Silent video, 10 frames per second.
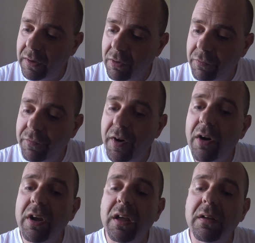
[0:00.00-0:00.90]

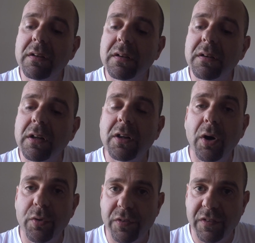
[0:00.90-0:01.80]
very
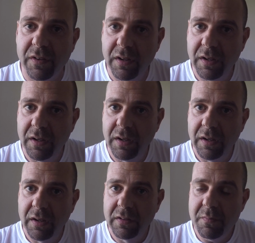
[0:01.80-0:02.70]
close
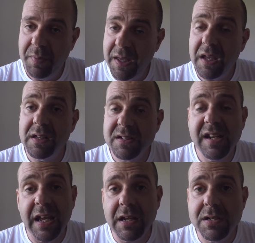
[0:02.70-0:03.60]
to being in
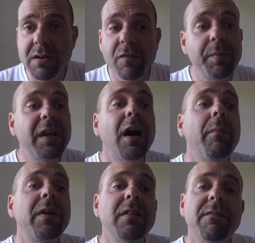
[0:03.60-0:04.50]
danger of
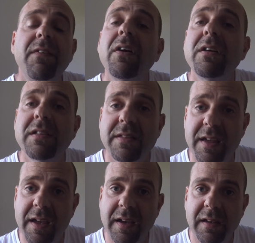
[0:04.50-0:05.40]
becoming the very
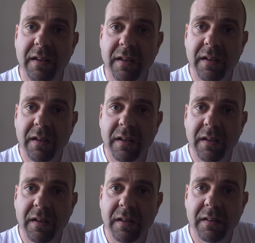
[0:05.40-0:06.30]
thing
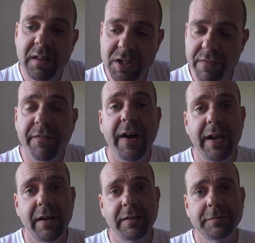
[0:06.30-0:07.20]
that you're
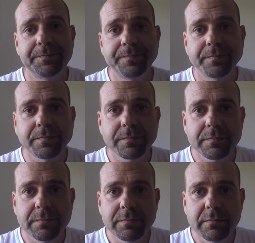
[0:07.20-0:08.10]
fighting,
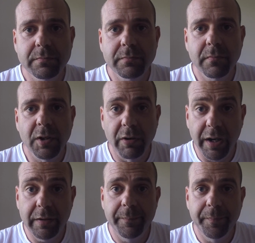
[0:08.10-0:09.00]

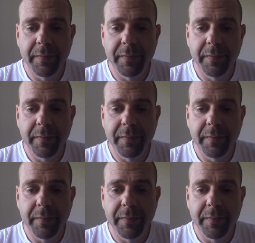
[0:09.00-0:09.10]
right?